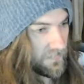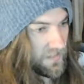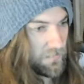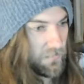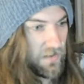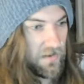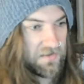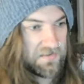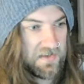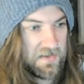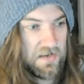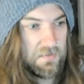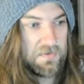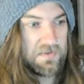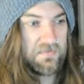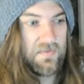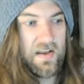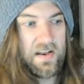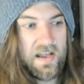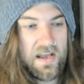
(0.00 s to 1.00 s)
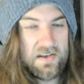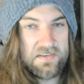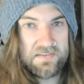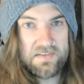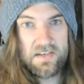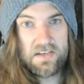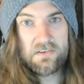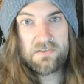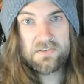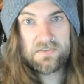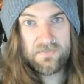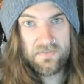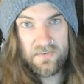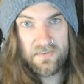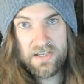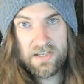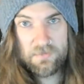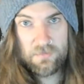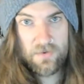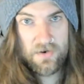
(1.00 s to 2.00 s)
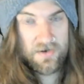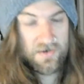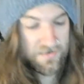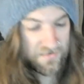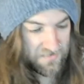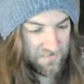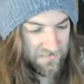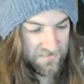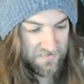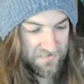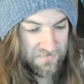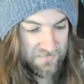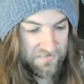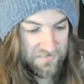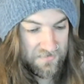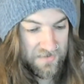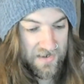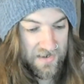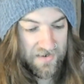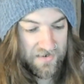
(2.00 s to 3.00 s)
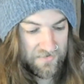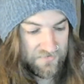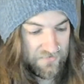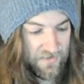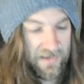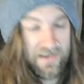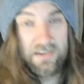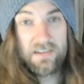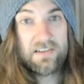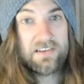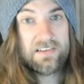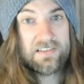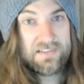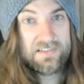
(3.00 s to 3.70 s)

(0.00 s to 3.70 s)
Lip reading: Whereas he was Van Helsing, Christopher Lee was Dracula.